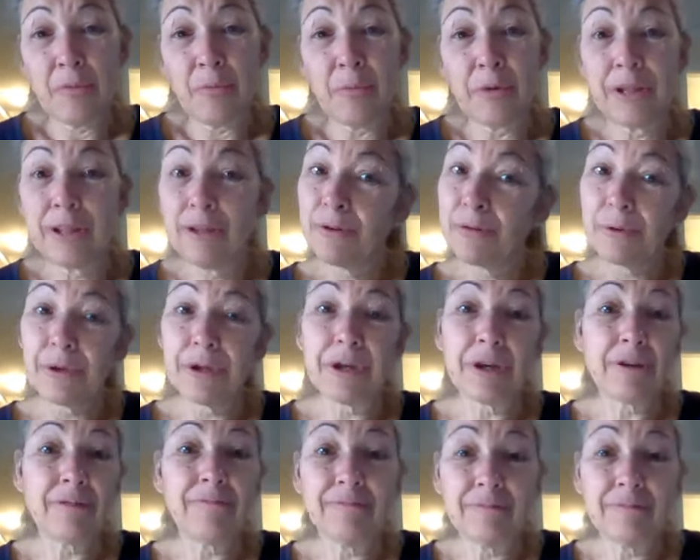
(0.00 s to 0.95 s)
we
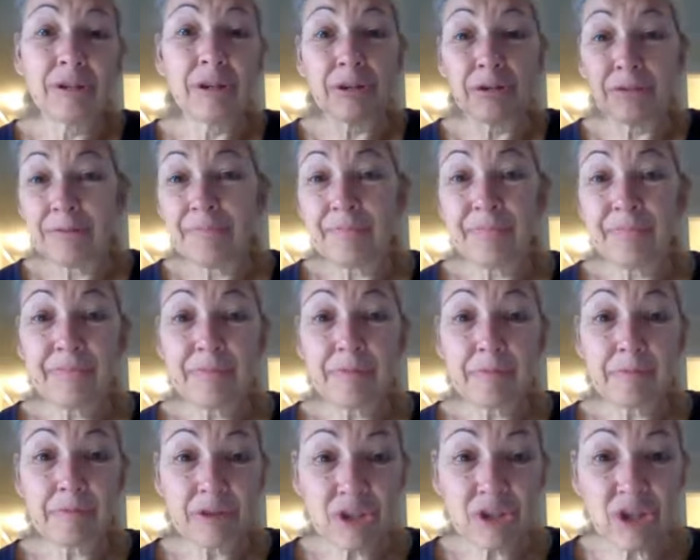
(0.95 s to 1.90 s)
literally, you know,
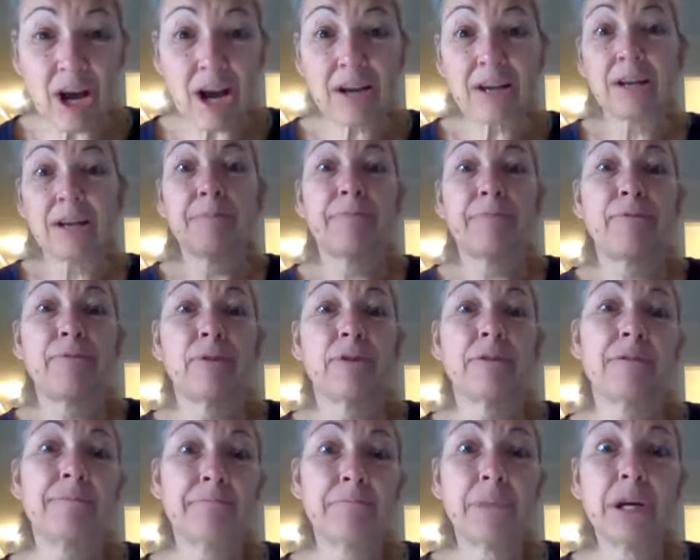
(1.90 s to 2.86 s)
stock up
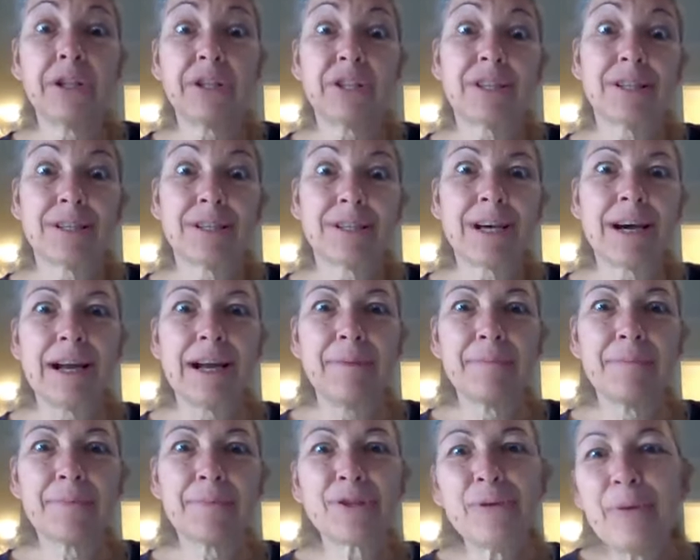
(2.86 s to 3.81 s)
for months at a
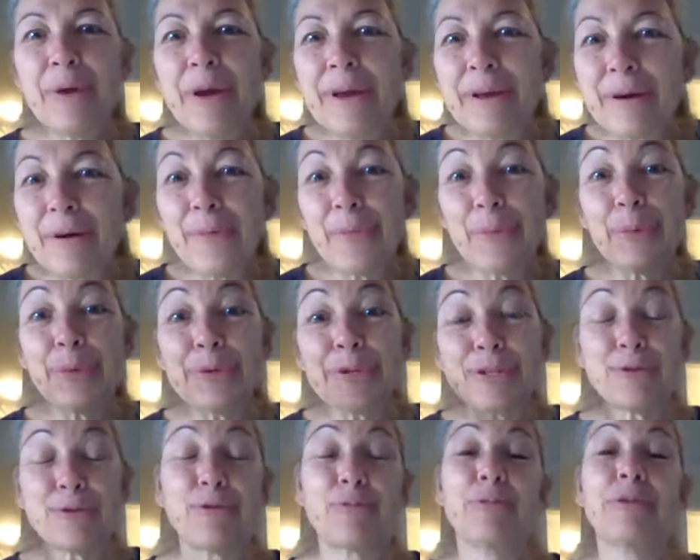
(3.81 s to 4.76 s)
time. So we go to the
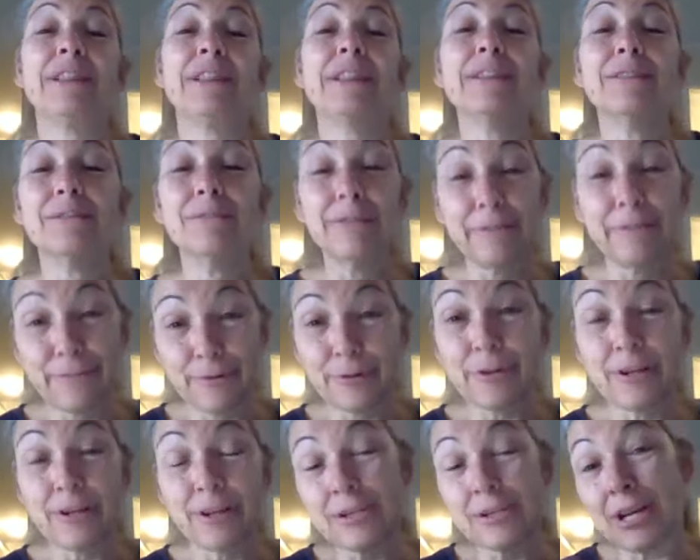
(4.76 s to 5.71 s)
store, we literally
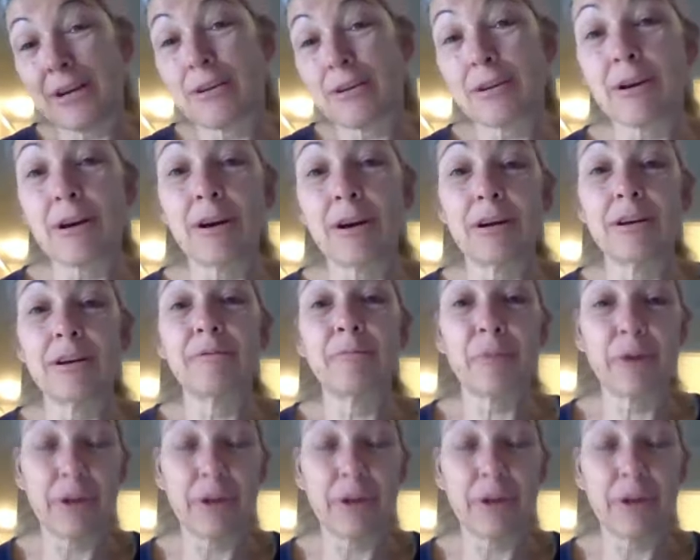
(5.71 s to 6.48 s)
filled an entire cart